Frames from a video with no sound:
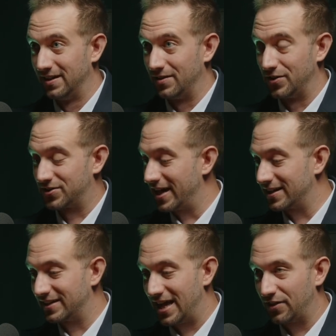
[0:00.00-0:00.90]
The
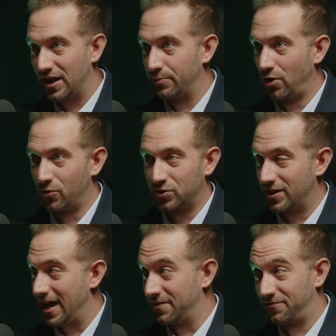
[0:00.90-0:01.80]
second that they broached
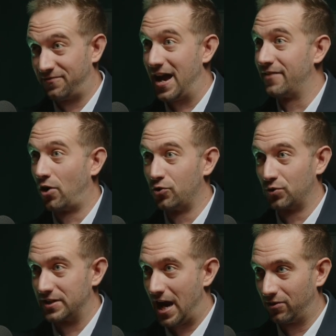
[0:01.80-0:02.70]
that
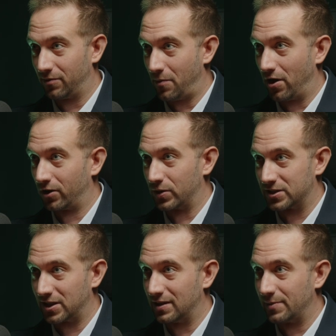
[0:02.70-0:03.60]
$500 mark,
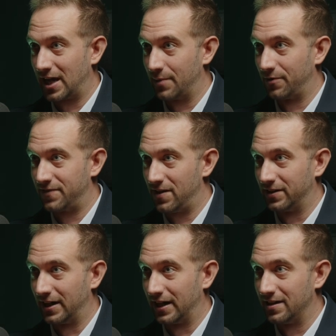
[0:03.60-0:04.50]
which suddenly became a
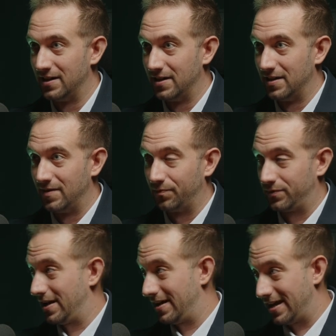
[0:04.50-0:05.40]
felony,
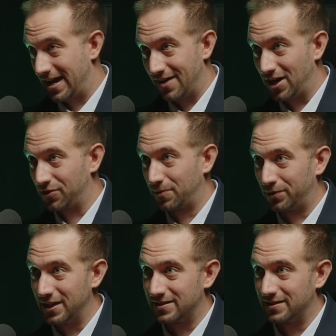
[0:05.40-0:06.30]
I've got the
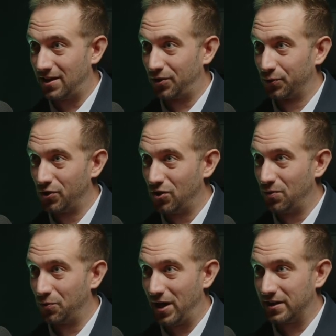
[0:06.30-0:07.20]
police in the other
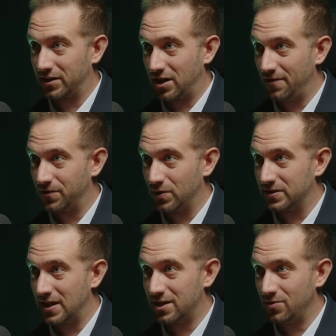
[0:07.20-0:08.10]
room ready to cuff you and
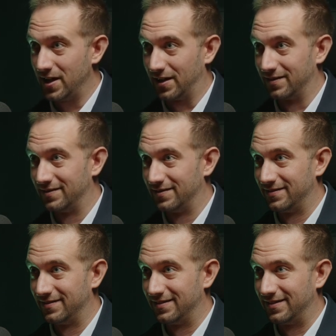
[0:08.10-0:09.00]
take you in.
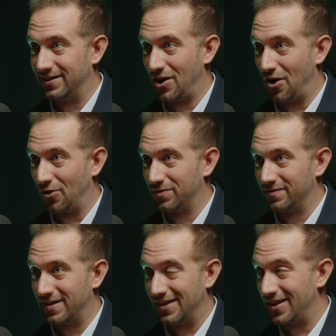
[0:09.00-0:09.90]
You know,
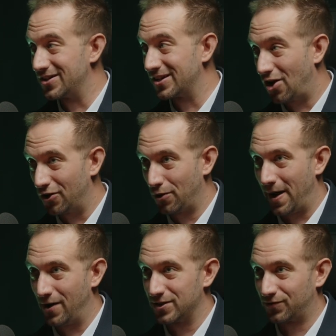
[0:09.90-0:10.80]
and then you can call your
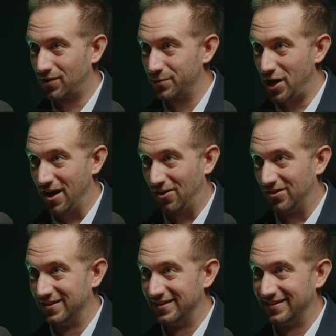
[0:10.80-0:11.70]
parents from
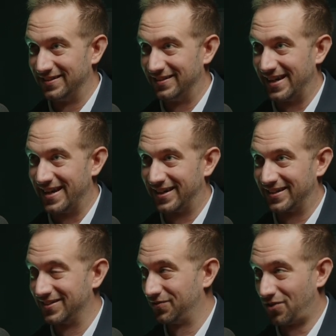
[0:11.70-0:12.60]
jail,
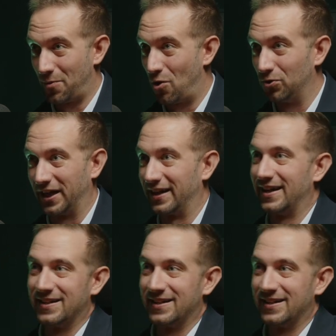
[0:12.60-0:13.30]
like from holding.